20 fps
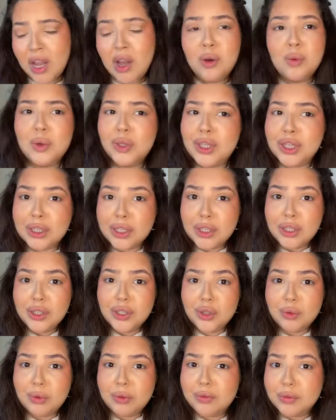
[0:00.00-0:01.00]
which is
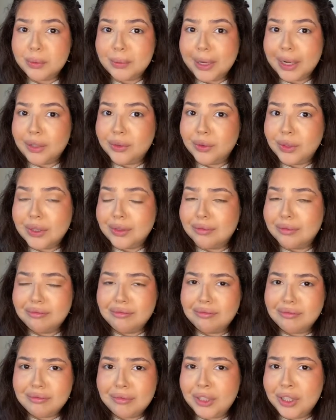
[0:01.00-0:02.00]
unusual for me. I don't
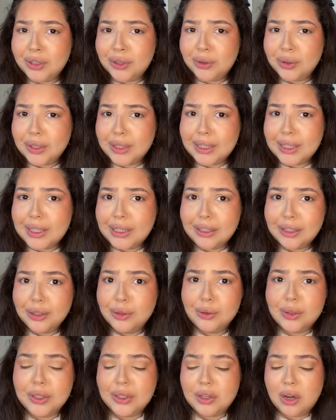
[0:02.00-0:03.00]
usually
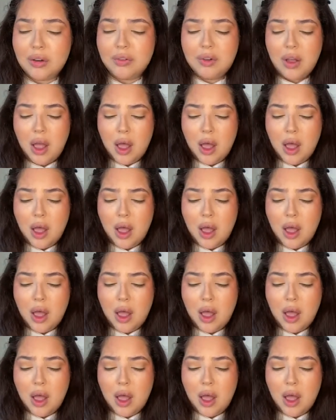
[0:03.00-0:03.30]
lose stuff.